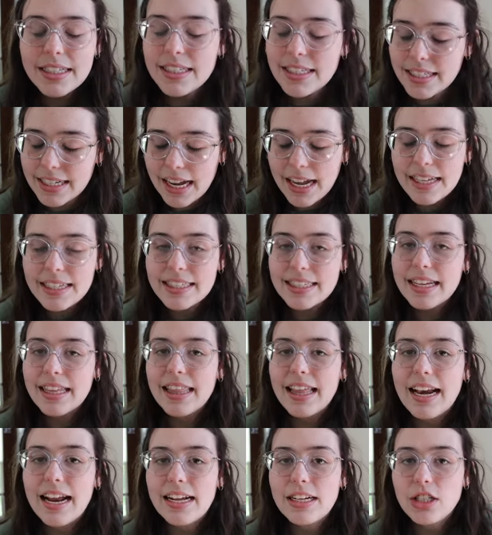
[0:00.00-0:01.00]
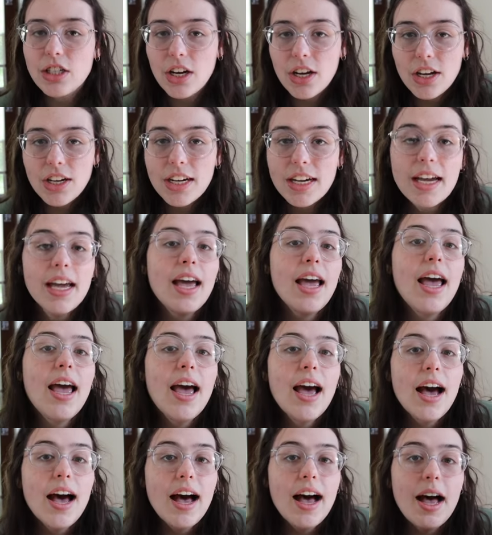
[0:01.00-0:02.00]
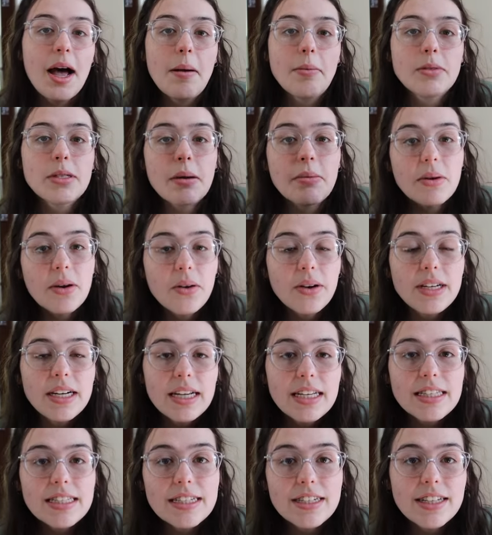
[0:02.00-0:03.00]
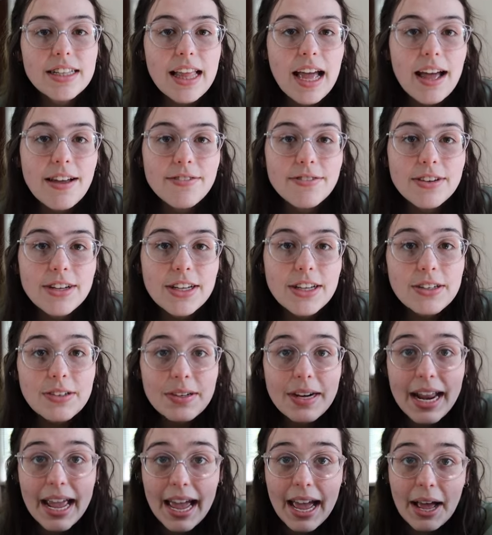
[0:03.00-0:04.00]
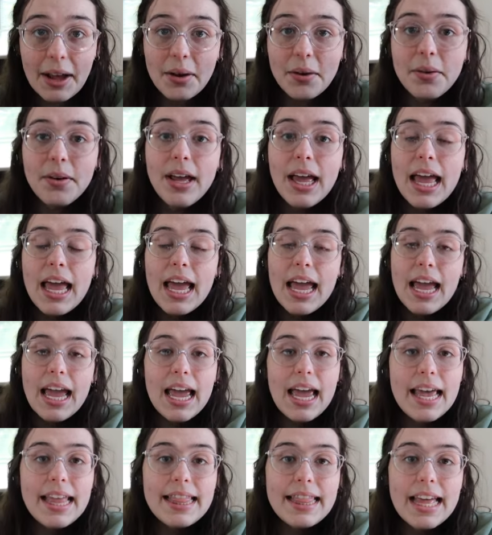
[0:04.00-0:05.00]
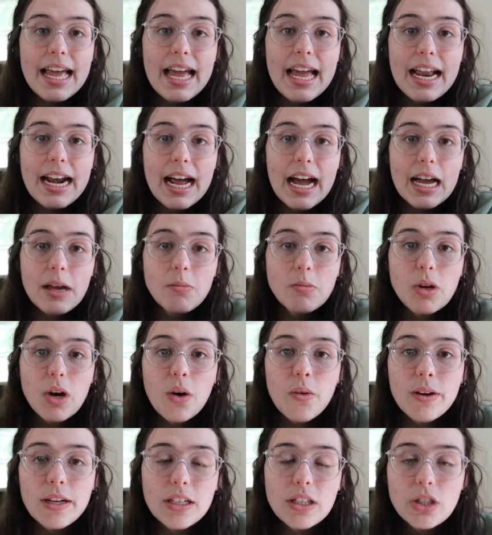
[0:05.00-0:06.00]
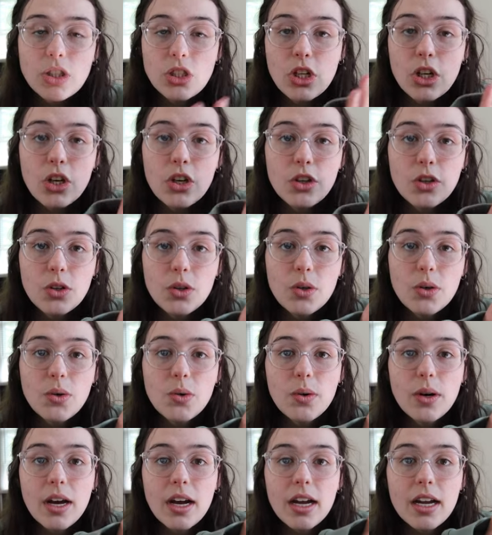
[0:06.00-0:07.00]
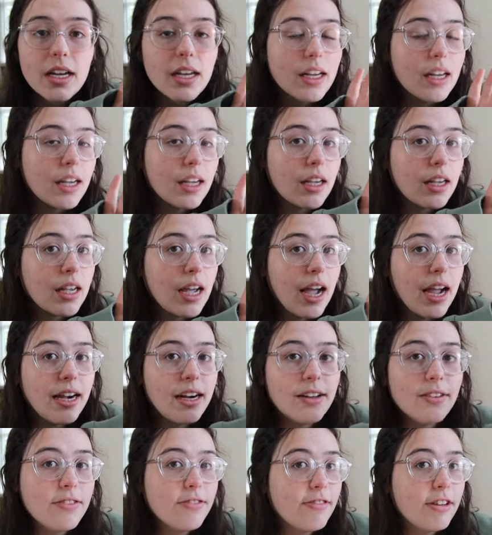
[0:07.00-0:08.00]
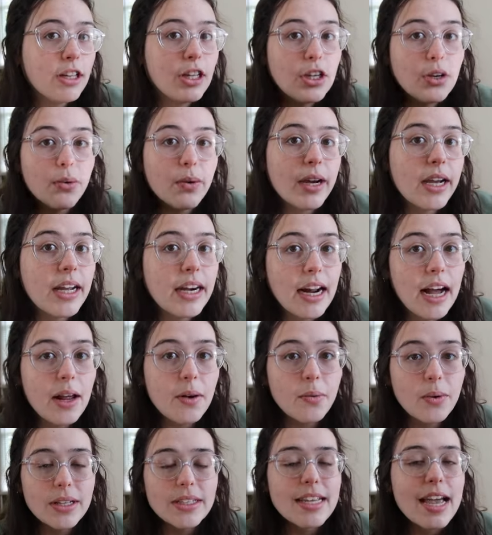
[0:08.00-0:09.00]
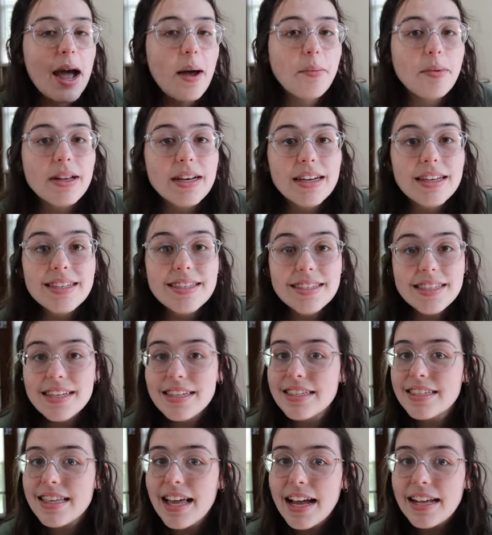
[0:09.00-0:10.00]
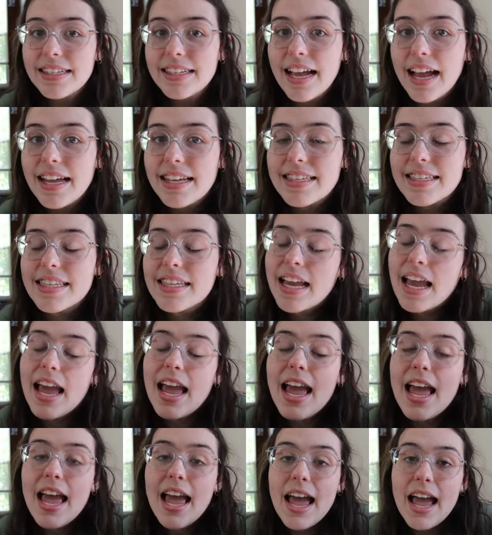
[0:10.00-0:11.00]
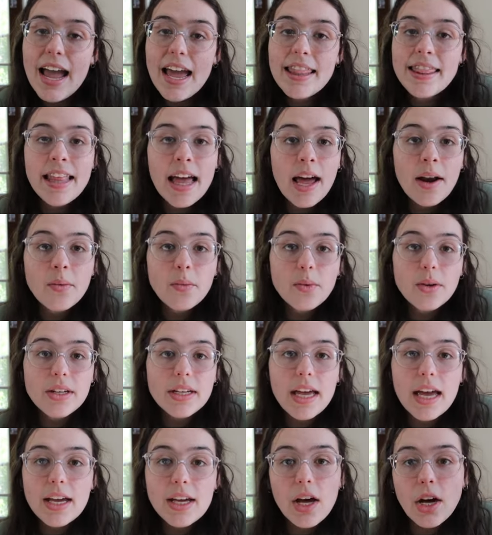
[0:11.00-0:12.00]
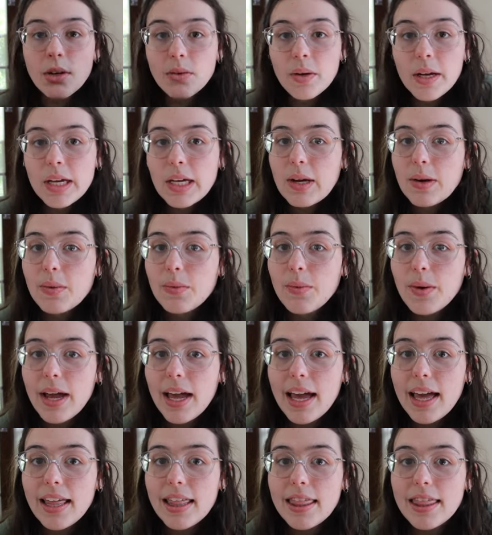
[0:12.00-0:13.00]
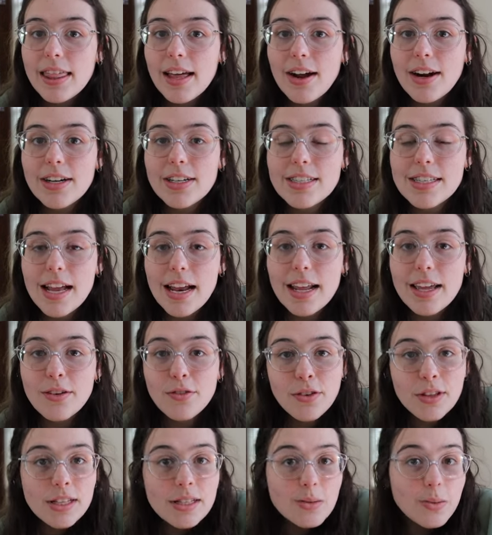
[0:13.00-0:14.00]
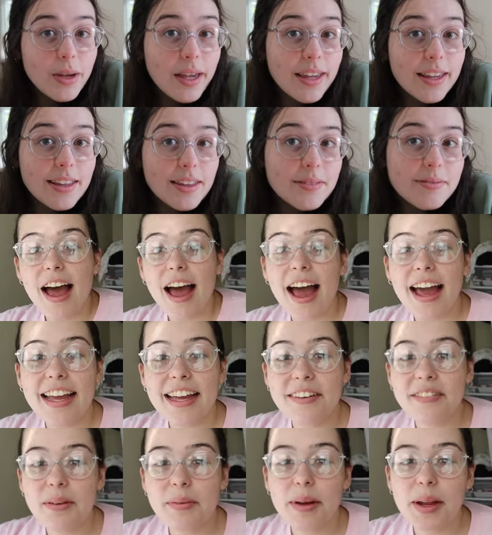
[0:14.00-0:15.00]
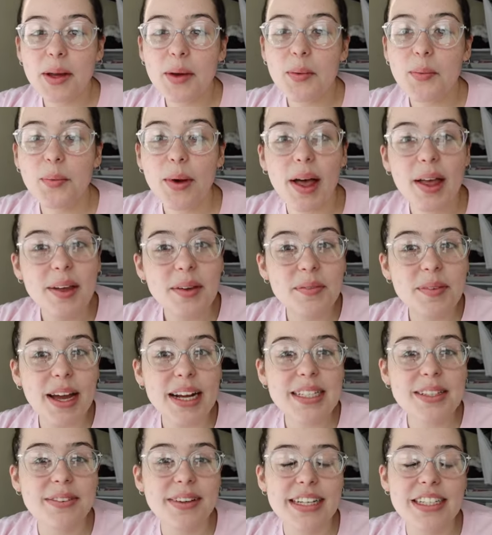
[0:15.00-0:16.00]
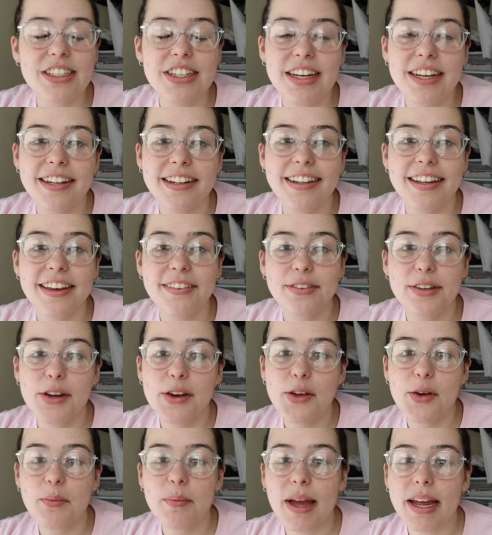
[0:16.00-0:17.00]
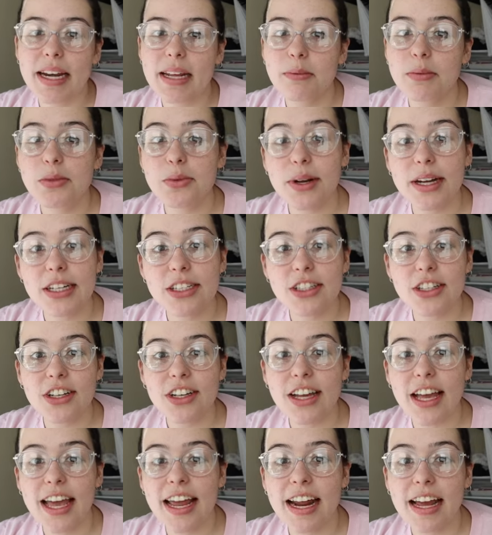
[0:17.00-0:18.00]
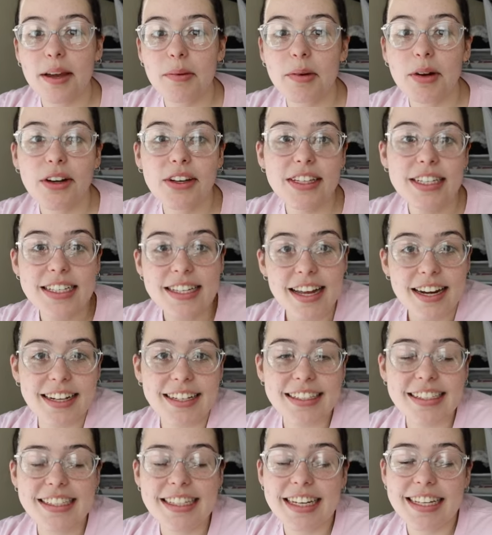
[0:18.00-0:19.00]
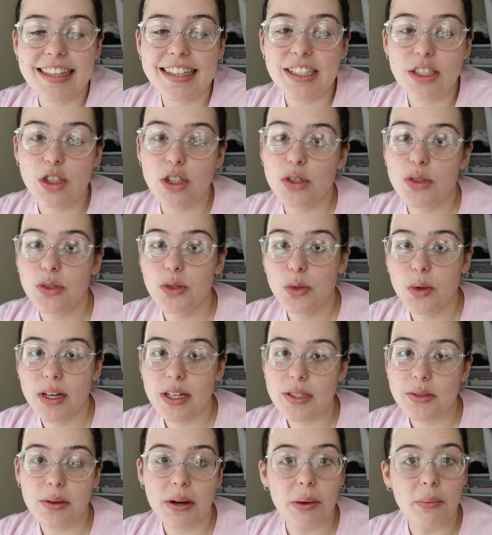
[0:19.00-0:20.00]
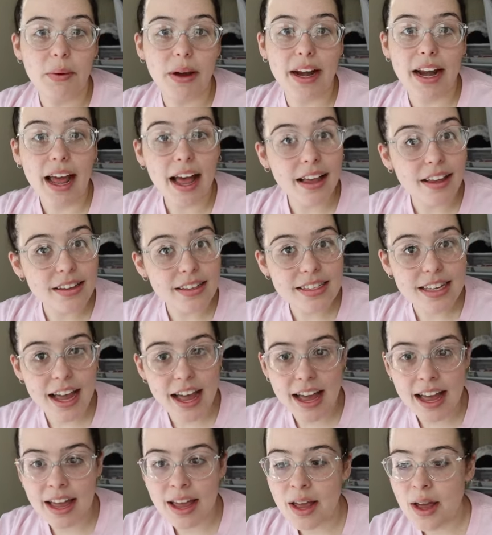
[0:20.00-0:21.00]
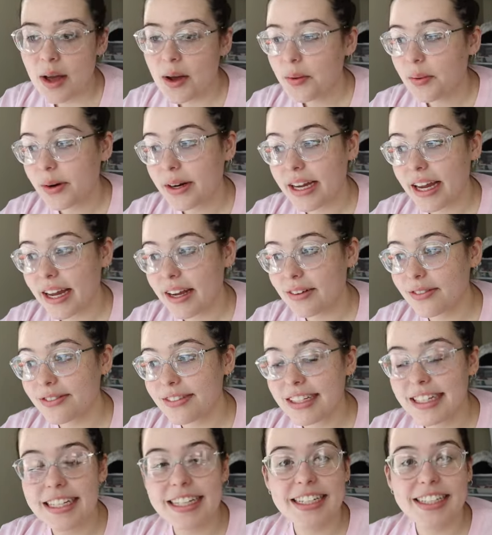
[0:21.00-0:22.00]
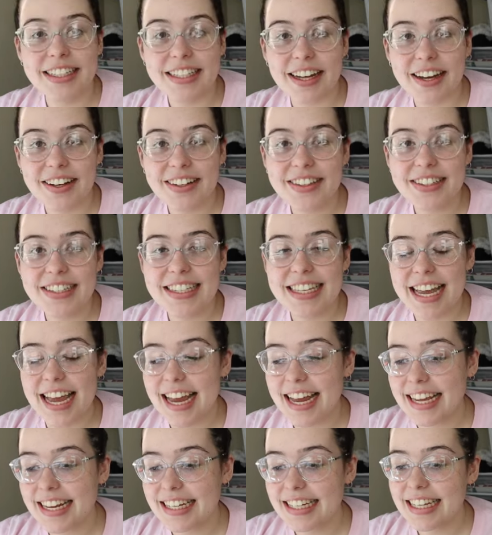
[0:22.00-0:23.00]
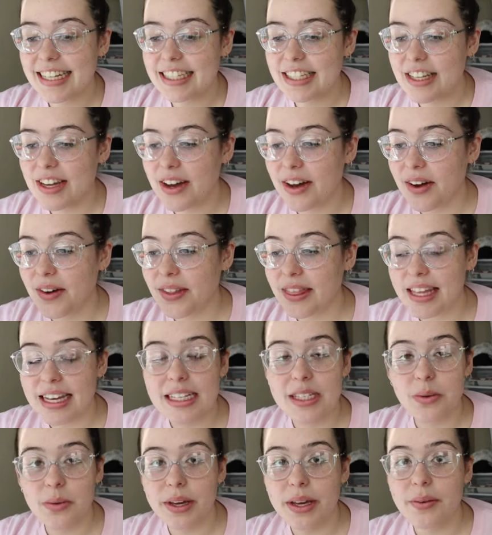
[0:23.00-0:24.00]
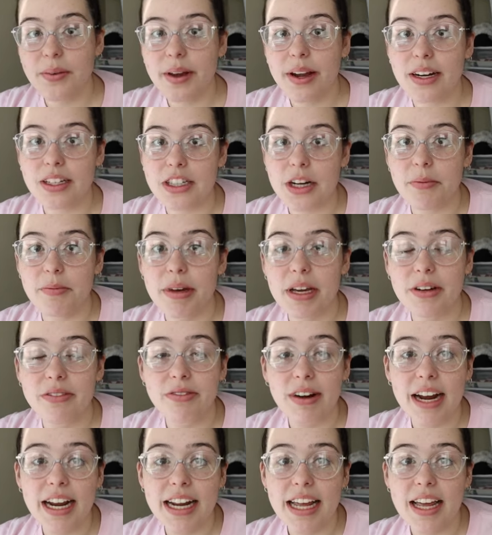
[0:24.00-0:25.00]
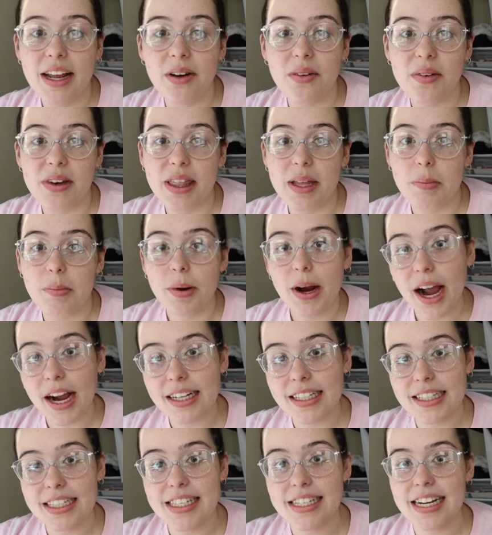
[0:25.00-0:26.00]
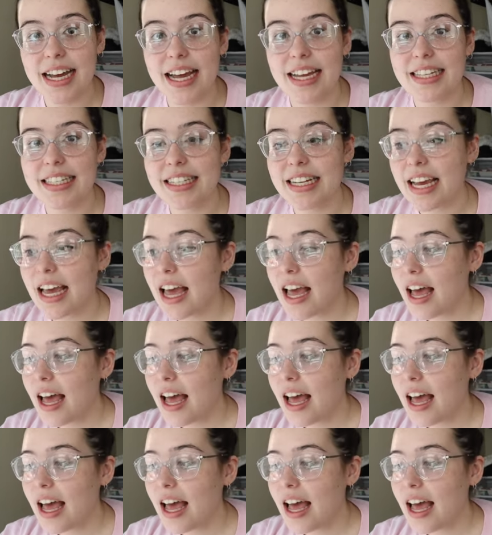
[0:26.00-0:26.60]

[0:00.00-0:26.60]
test that I took, so I'm going to insert that for you now, and then I'm going to kind of fill you in on what's happened since that test, and then we'll get going with our studying for this week. Hi everybody, welcome back to my channel. If you're new, my name is Rachel and I am currently studying to take the June 2021 LSAT. We're getting really close, and so this week we are jumping right in with a practice test.